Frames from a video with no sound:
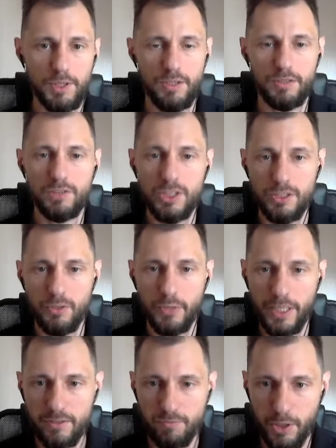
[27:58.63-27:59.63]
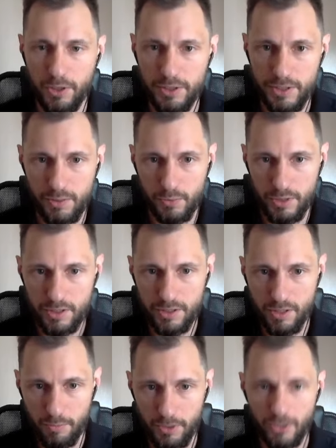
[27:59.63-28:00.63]
and there is no active policy with this
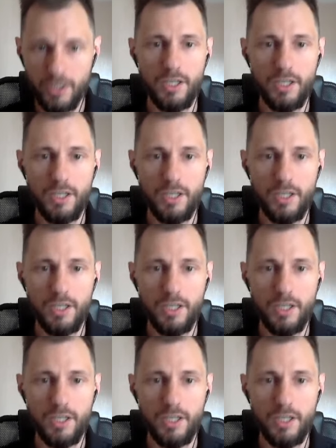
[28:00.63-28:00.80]
number.